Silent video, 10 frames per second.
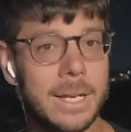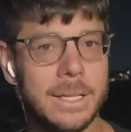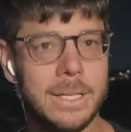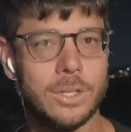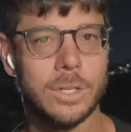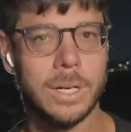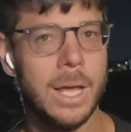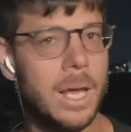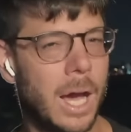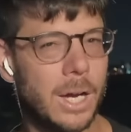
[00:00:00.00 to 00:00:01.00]
And in
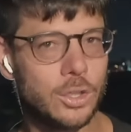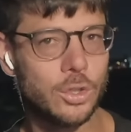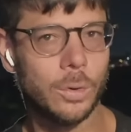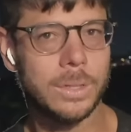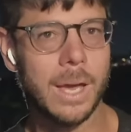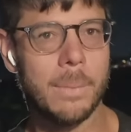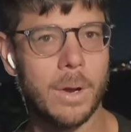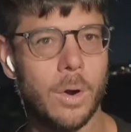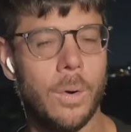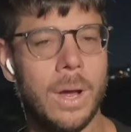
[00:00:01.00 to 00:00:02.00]
addition, a short
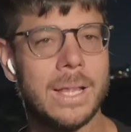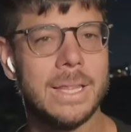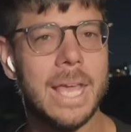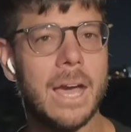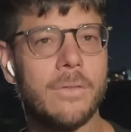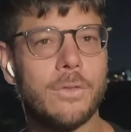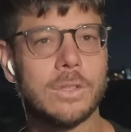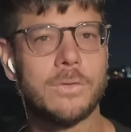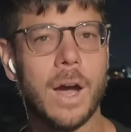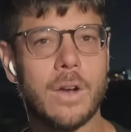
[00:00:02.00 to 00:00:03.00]
time ago, the Air
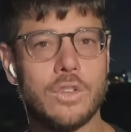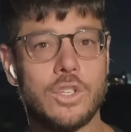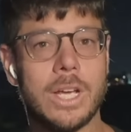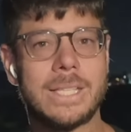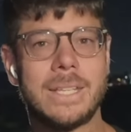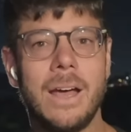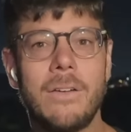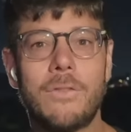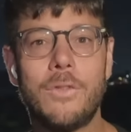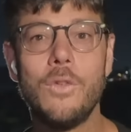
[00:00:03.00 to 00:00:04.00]
Force fighter jets
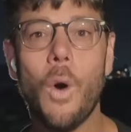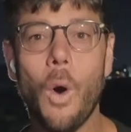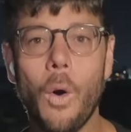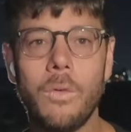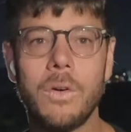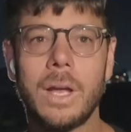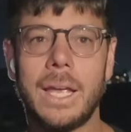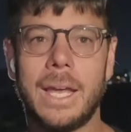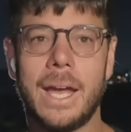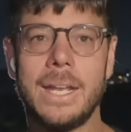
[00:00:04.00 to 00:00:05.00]
flew
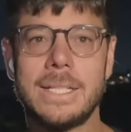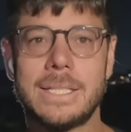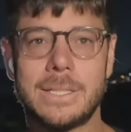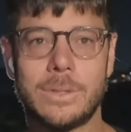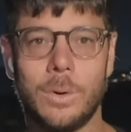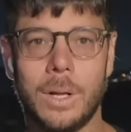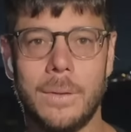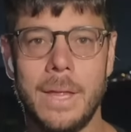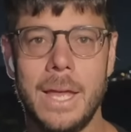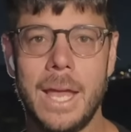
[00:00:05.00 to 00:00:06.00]
over Iranian
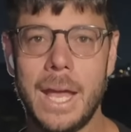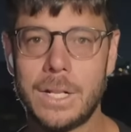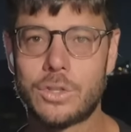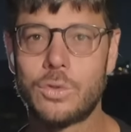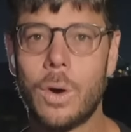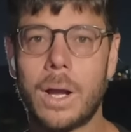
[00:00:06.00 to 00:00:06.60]
soil and